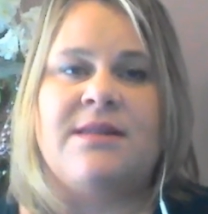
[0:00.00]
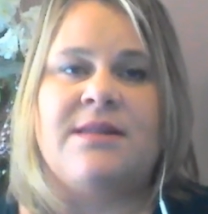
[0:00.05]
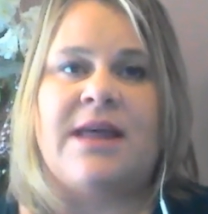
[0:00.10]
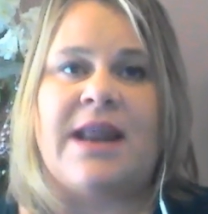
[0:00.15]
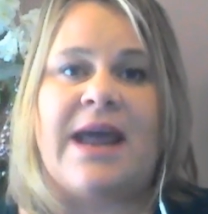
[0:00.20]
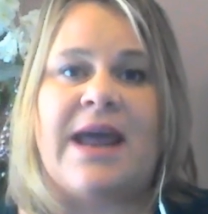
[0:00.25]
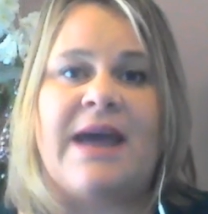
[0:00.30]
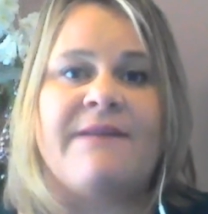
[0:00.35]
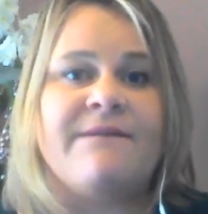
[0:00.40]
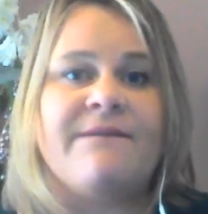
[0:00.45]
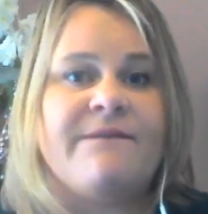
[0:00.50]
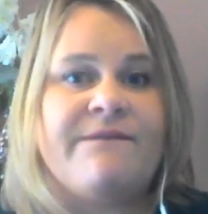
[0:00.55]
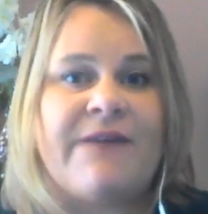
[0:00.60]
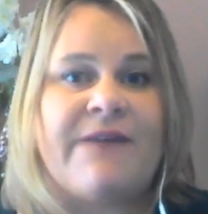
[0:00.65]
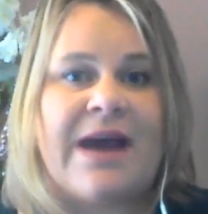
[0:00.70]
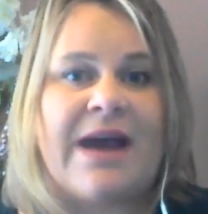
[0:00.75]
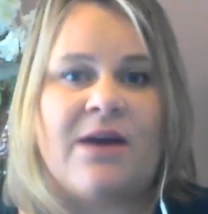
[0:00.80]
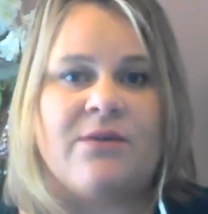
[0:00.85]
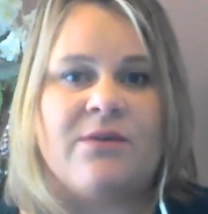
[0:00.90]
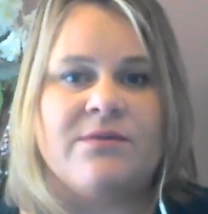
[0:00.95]
that I haven't
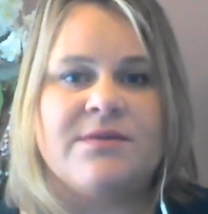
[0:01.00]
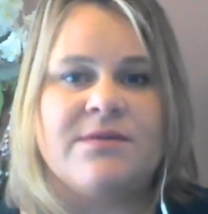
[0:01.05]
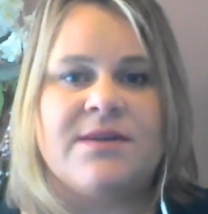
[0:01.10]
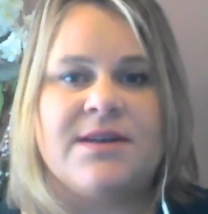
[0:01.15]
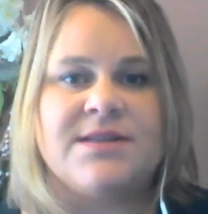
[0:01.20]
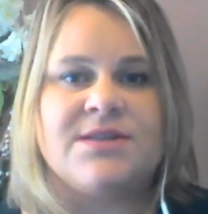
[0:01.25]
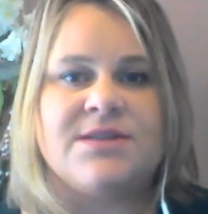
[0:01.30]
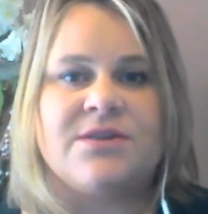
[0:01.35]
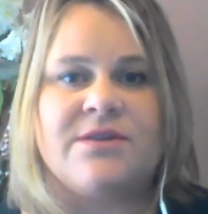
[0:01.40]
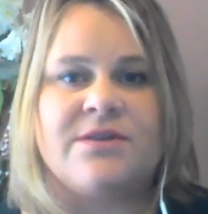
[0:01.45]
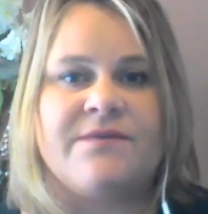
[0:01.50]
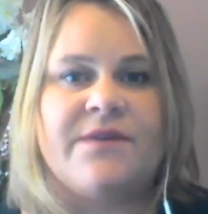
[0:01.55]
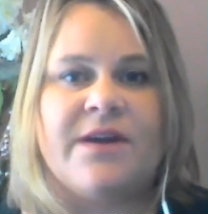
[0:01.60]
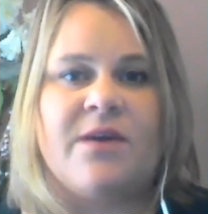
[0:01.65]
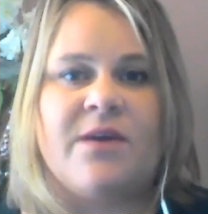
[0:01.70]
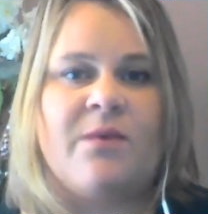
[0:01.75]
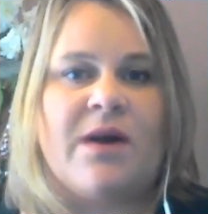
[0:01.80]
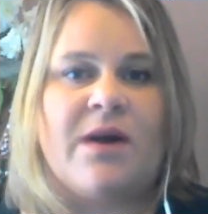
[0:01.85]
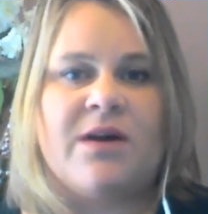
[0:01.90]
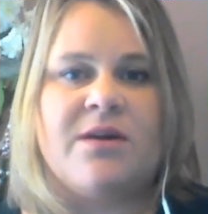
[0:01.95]
found, because there
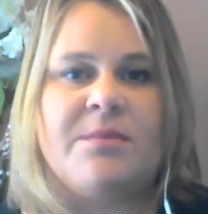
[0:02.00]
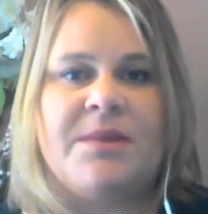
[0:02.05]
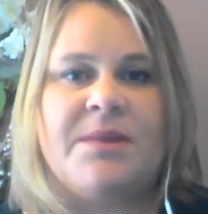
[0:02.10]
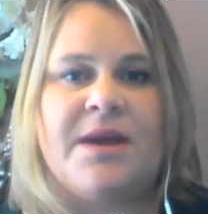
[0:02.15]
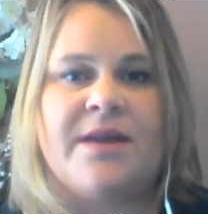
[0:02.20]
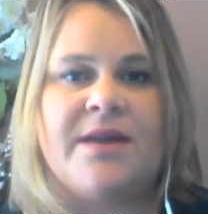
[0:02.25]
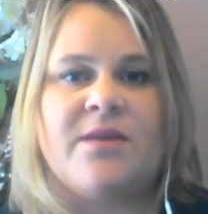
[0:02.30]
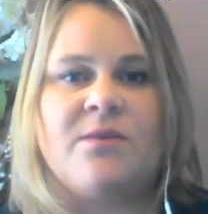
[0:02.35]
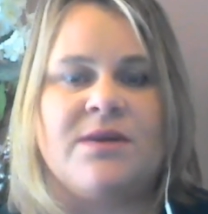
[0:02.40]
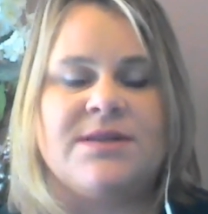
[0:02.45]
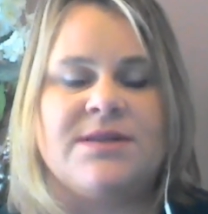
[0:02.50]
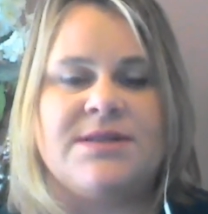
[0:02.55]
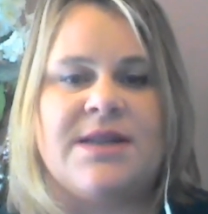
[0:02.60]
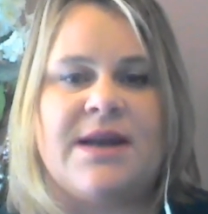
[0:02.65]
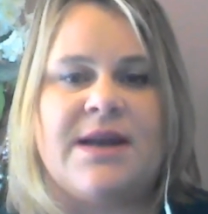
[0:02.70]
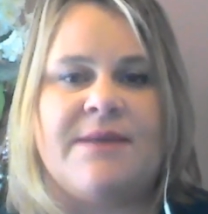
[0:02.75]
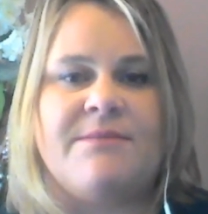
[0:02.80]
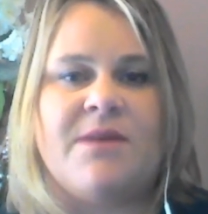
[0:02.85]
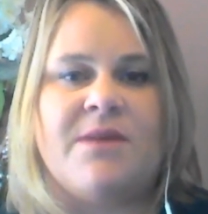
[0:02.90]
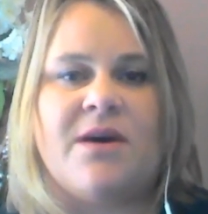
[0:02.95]
very well could be other ones
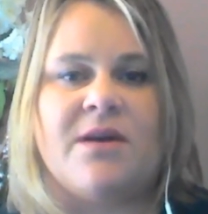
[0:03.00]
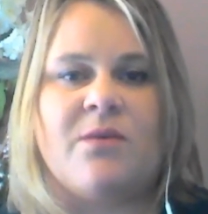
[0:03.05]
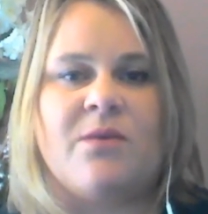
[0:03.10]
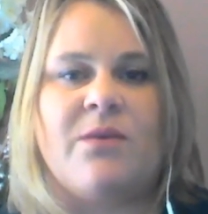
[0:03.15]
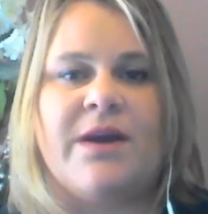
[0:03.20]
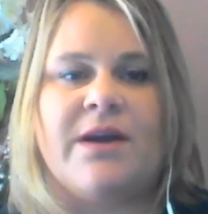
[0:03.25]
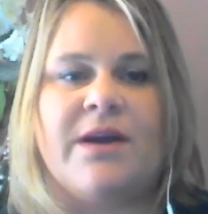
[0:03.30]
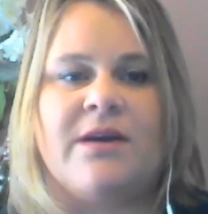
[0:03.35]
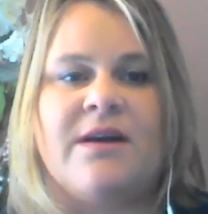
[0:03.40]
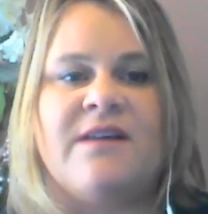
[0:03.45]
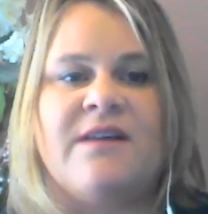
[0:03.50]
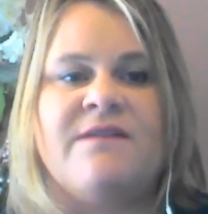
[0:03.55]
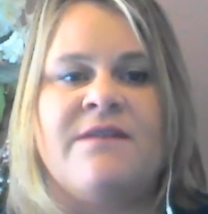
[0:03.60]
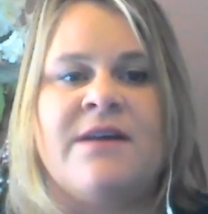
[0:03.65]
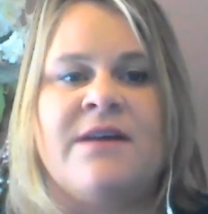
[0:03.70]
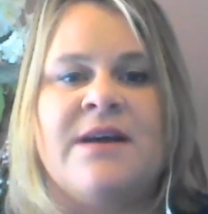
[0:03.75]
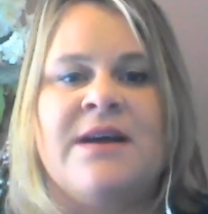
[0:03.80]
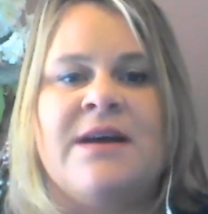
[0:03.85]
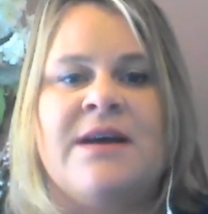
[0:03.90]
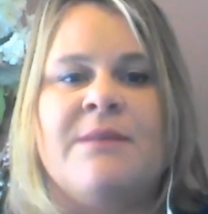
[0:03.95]
that I'm not aware of,
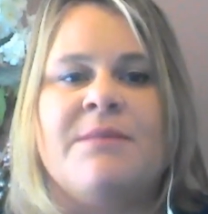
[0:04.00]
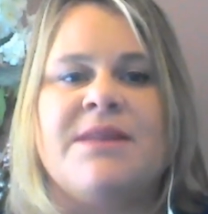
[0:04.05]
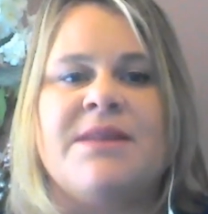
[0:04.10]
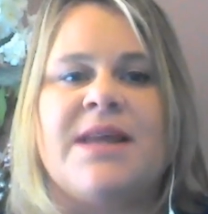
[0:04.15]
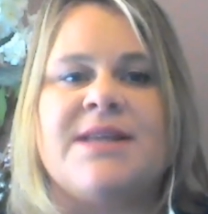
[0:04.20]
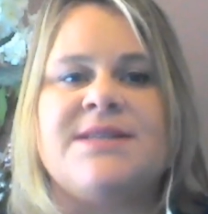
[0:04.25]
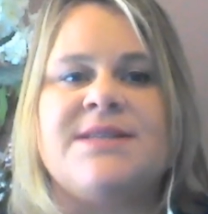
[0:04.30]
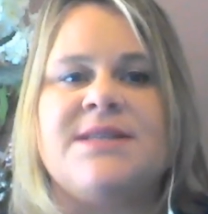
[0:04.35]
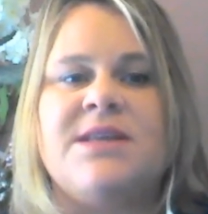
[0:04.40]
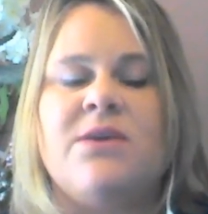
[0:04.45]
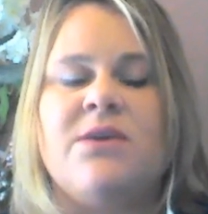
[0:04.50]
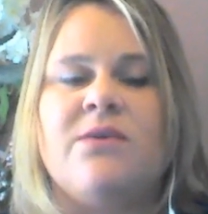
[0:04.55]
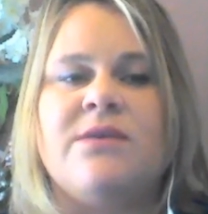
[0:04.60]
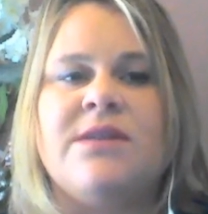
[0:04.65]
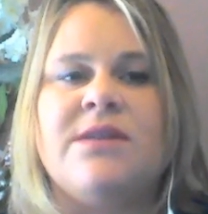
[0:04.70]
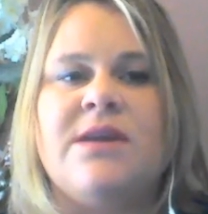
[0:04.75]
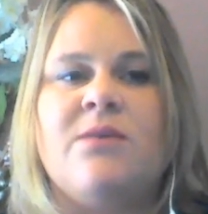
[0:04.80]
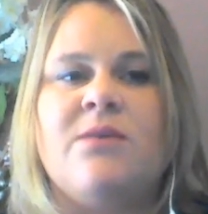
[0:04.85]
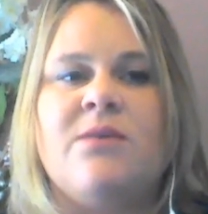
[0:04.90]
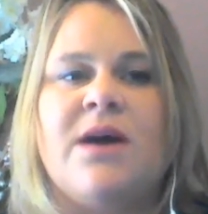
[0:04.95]
but that's the
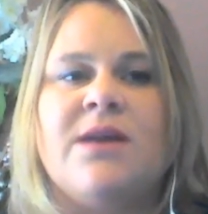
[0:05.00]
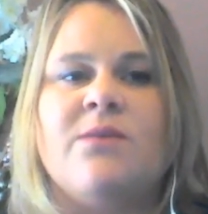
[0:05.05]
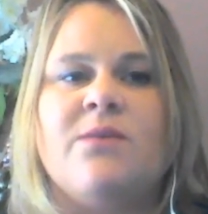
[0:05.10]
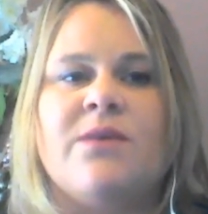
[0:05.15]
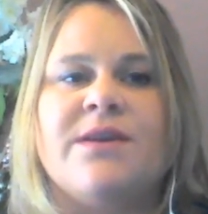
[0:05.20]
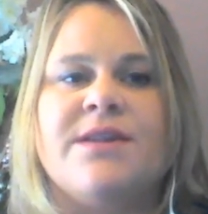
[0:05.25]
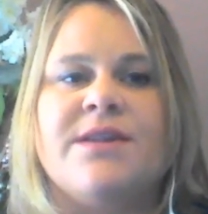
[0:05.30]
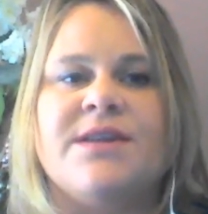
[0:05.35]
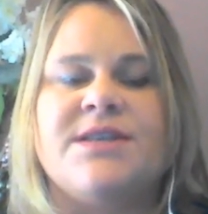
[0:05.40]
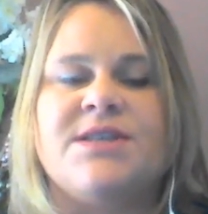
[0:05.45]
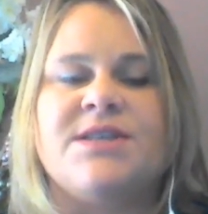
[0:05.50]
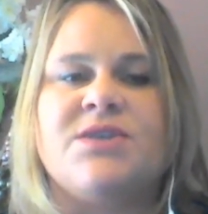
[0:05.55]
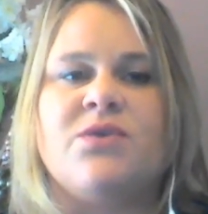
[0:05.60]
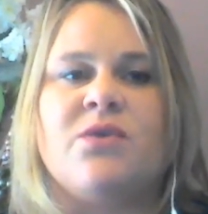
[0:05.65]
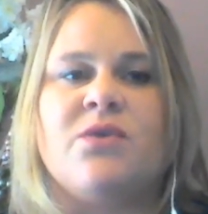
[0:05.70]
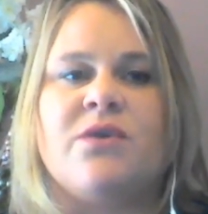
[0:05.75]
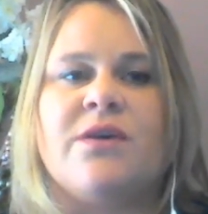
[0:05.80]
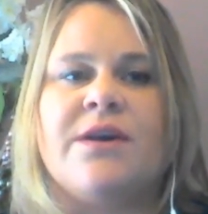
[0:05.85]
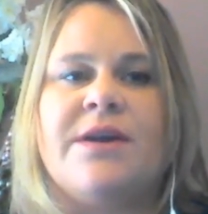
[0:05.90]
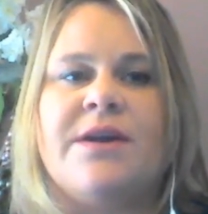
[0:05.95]
only one where the
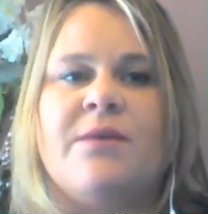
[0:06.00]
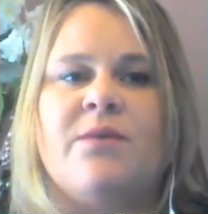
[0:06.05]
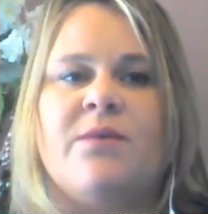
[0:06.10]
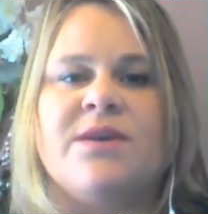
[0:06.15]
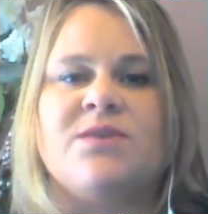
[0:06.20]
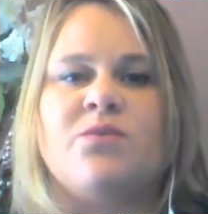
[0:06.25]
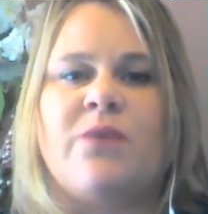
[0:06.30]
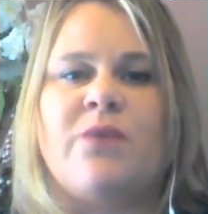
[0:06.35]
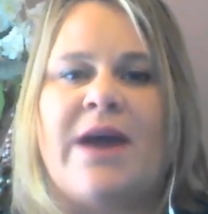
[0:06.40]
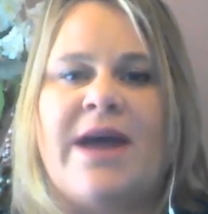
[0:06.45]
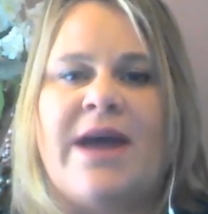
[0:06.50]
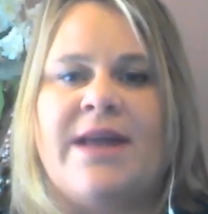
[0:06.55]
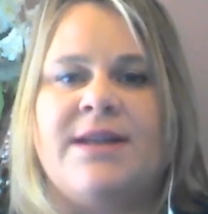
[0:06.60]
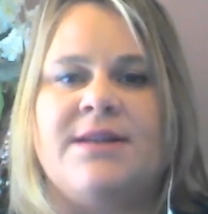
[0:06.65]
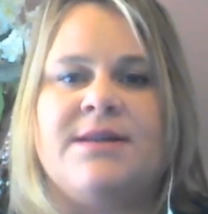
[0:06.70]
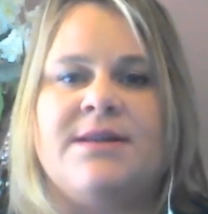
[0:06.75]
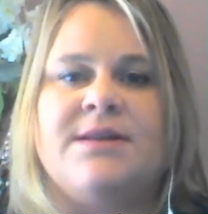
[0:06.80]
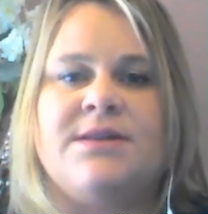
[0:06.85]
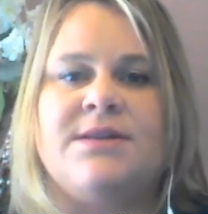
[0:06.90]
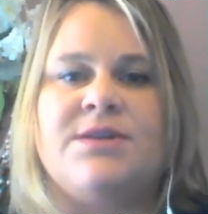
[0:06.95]
story was
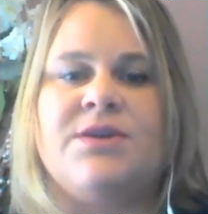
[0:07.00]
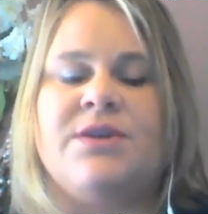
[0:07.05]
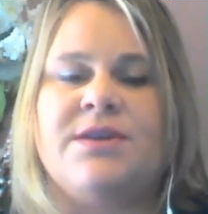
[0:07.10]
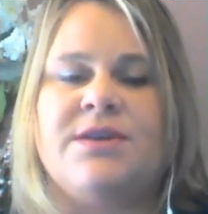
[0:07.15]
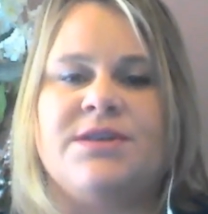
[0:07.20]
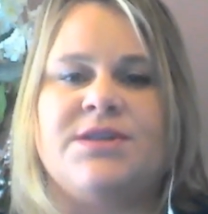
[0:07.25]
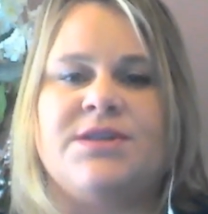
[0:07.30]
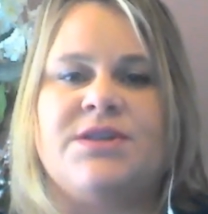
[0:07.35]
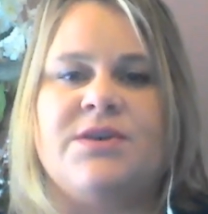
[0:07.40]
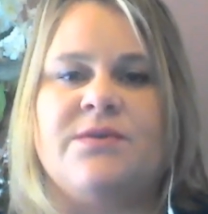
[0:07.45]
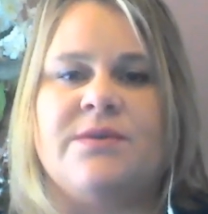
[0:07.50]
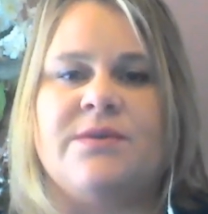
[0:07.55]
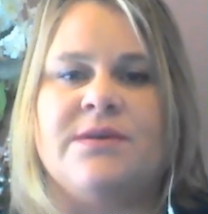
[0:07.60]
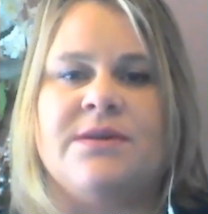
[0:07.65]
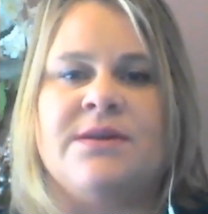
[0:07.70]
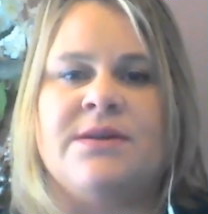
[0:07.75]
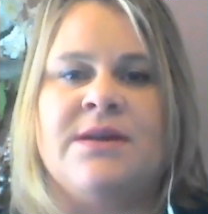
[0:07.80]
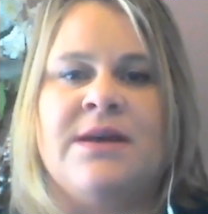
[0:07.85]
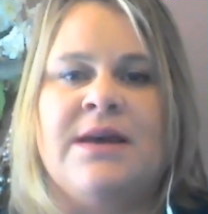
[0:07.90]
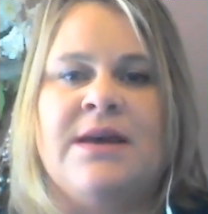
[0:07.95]
read to the
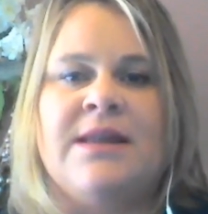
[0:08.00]
student.